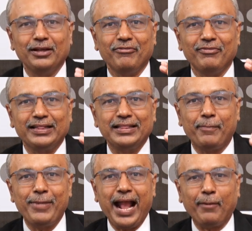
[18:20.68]
the
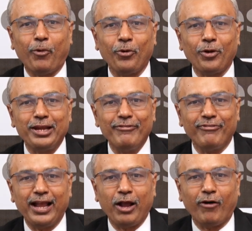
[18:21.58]
black pawn on
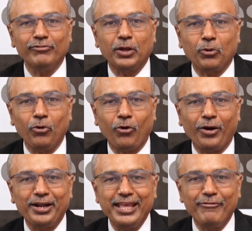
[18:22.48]
e5 of the rook
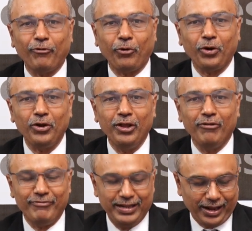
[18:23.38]
on d4
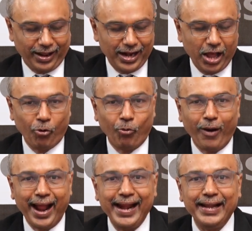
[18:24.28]
will allow
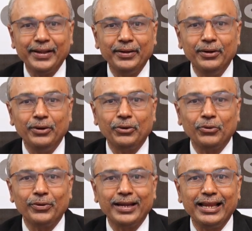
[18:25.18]
white
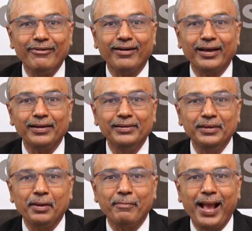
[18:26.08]
to deliver
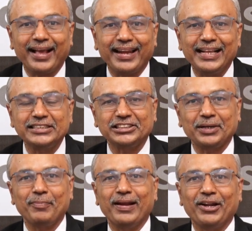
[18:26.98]
back rank
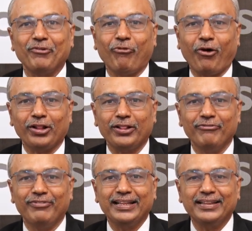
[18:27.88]
checkmate
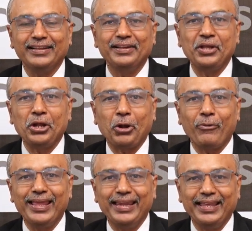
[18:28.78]
with
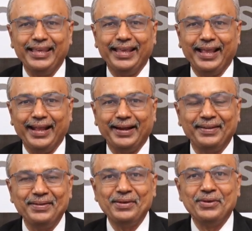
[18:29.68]
queen e8.
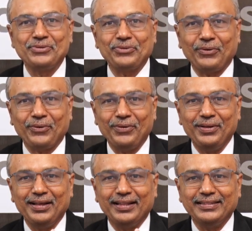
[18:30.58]
So
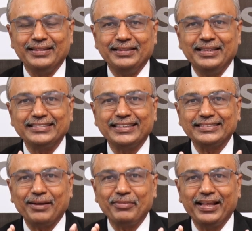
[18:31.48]
this is
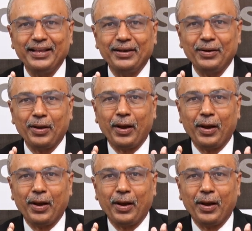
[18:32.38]
something